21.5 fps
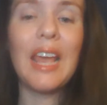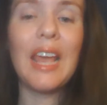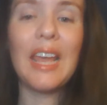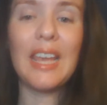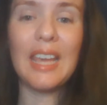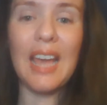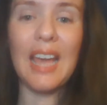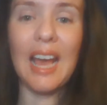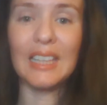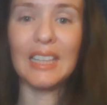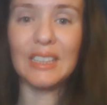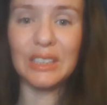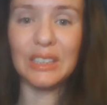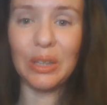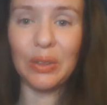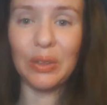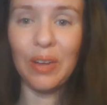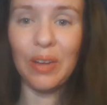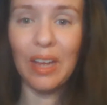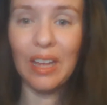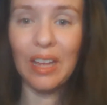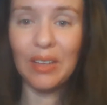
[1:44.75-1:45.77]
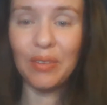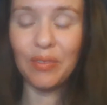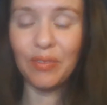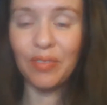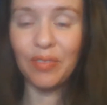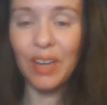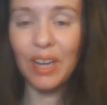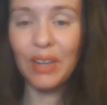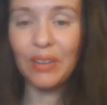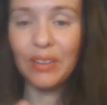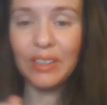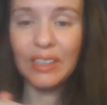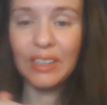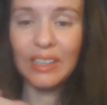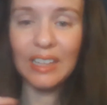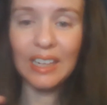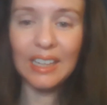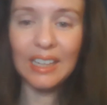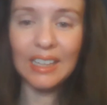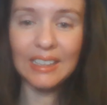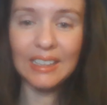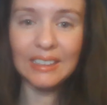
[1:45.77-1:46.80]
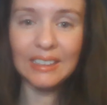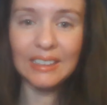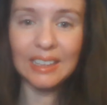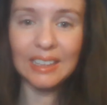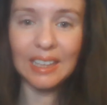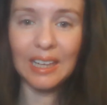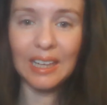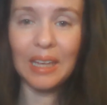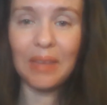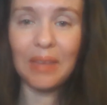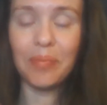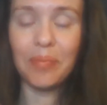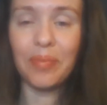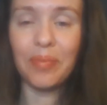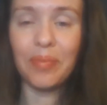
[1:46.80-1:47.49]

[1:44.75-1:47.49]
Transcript: Yeah, so very needed to keep